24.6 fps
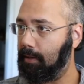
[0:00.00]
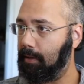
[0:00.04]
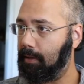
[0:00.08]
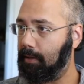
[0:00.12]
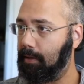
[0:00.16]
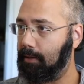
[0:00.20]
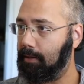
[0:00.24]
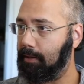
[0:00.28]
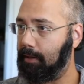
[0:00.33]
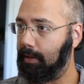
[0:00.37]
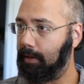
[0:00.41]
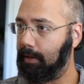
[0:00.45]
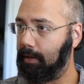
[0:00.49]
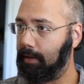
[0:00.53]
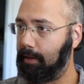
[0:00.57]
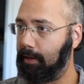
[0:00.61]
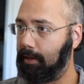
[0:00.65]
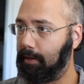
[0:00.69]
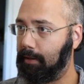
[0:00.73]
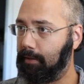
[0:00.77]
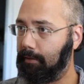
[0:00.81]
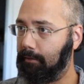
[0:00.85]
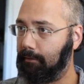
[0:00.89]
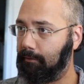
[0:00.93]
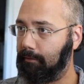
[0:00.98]
They
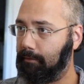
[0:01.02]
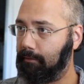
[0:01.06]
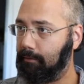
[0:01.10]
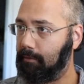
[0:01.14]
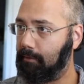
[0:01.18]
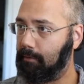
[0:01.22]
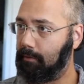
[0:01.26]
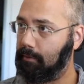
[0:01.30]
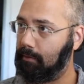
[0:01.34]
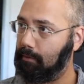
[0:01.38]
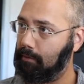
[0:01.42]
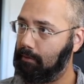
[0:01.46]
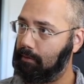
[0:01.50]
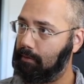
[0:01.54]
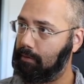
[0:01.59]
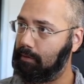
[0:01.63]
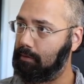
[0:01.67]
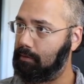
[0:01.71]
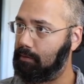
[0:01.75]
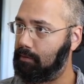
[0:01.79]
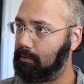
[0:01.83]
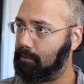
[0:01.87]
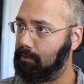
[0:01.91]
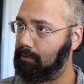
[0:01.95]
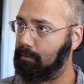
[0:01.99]
have
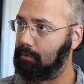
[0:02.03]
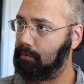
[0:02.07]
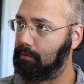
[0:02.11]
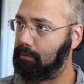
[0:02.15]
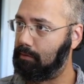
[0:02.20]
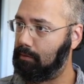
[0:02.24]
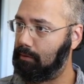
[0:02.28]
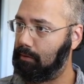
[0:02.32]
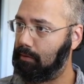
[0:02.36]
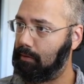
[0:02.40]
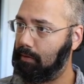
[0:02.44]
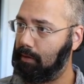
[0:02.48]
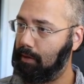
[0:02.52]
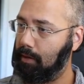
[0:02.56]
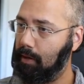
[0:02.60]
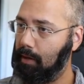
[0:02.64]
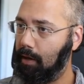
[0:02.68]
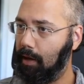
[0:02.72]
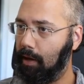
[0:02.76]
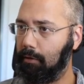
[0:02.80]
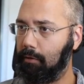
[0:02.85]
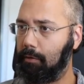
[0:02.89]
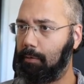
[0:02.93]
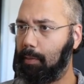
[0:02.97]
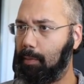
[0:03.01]
this,
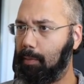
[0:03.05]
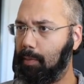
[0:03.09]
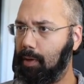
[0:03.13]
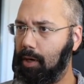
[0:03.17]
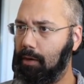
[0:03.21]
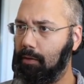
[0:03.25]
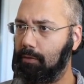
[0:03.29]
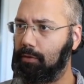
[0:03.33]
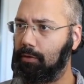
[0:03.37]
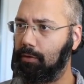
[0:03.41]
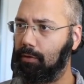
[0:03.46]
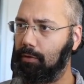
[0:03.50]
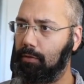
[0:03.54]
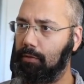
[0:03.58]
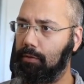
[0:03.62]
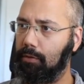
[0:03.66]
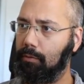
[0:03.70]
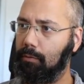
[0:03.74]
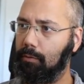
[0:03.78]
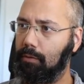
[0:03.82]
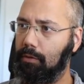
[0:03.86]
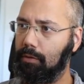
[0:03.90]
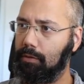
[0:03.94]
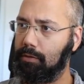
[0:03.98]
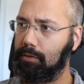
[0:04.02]
I don't remember how tall the
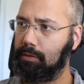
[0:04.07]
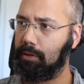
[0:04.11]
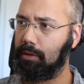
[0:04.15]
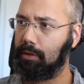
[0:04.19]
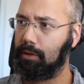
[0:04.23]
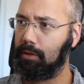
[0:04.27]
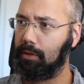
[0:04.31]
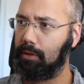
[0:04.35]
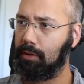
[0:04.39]
walls are.